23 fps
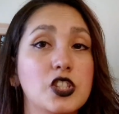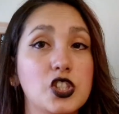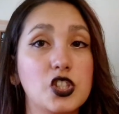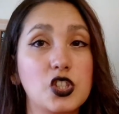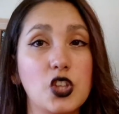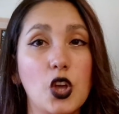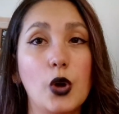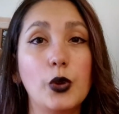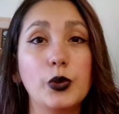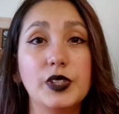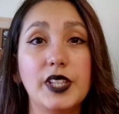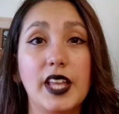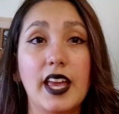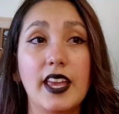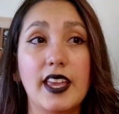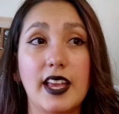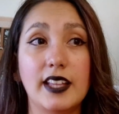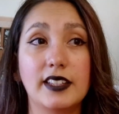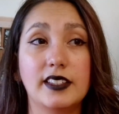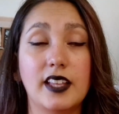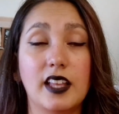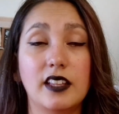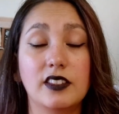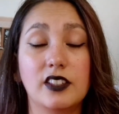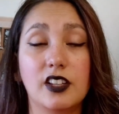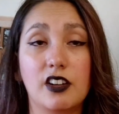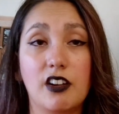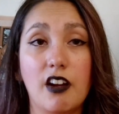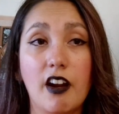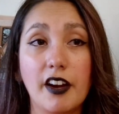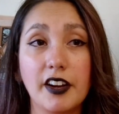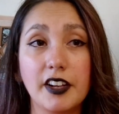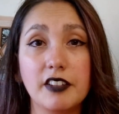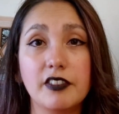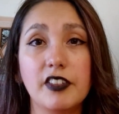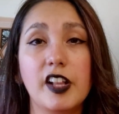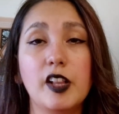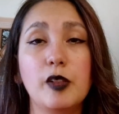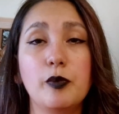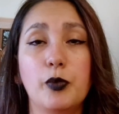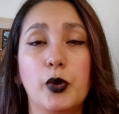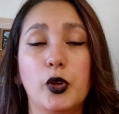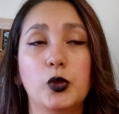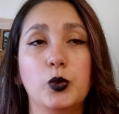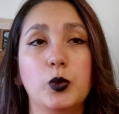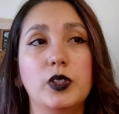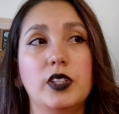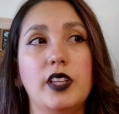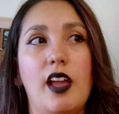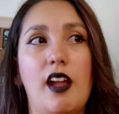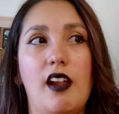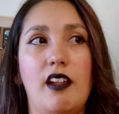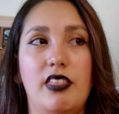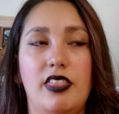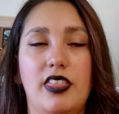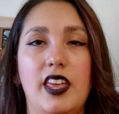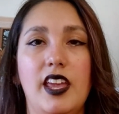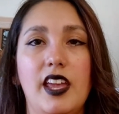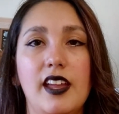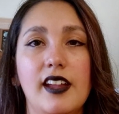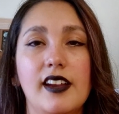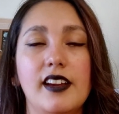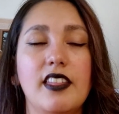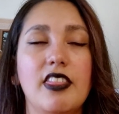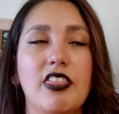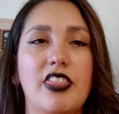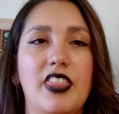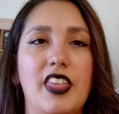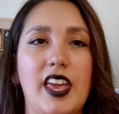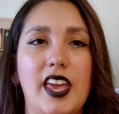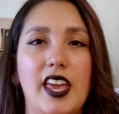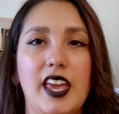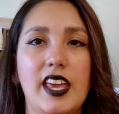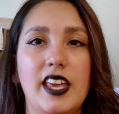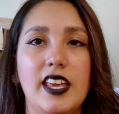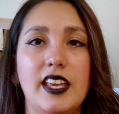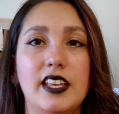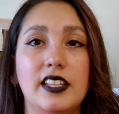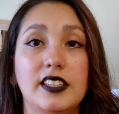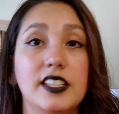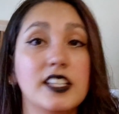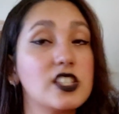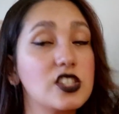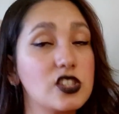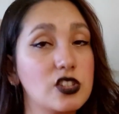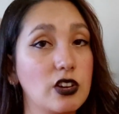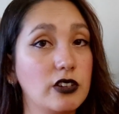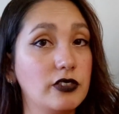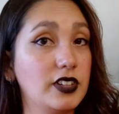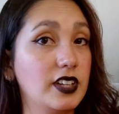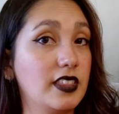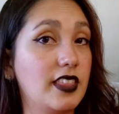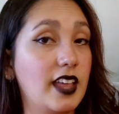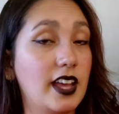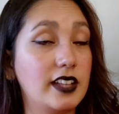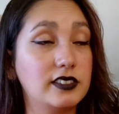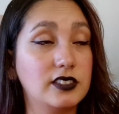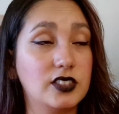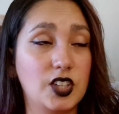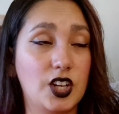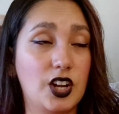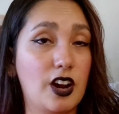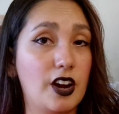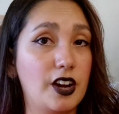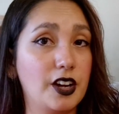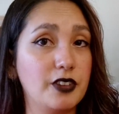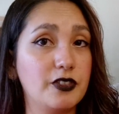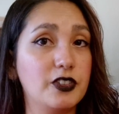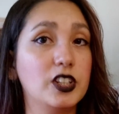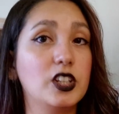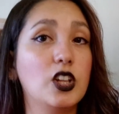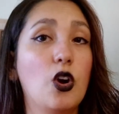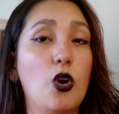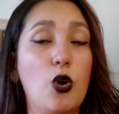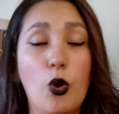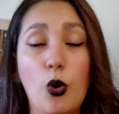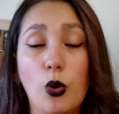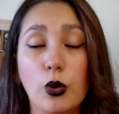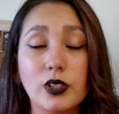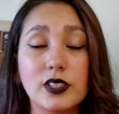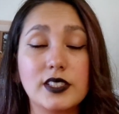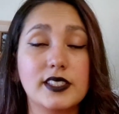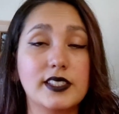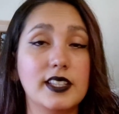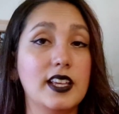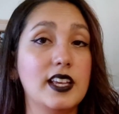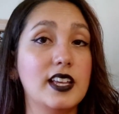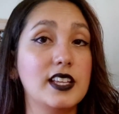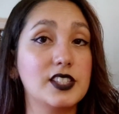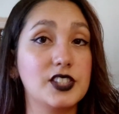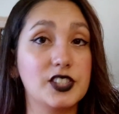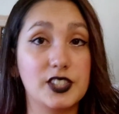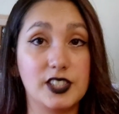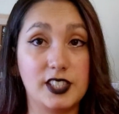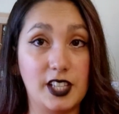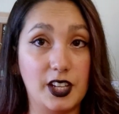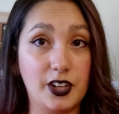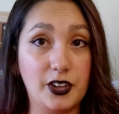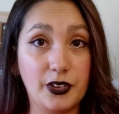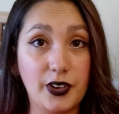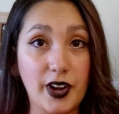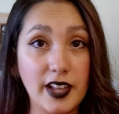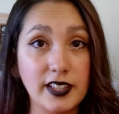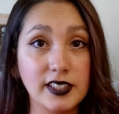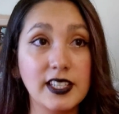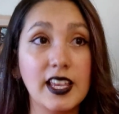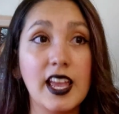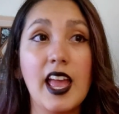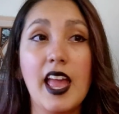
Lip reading: So they attend the carnival, but when they are there they discover that the carnival holds a secret.